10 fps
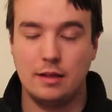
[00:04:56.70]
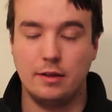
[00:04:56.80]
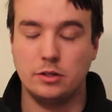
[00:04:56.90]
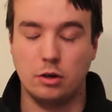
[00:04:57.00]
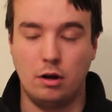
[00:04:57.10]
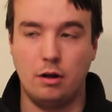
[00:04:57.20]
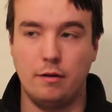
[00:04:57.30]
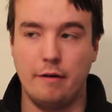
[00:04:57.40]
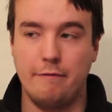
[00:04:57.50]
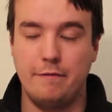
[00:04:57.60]
These are
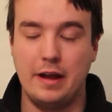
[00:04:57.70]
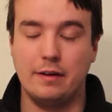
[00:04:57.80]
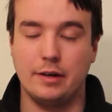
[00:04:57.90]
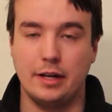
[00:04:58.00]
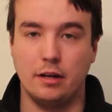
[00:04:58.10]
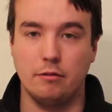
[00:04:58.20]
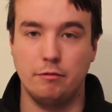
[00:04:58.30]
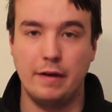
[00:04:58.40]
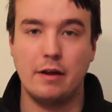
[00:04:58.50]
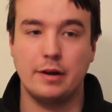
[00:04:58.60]
all very,
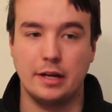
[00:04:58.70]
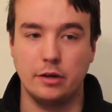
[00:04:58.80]
very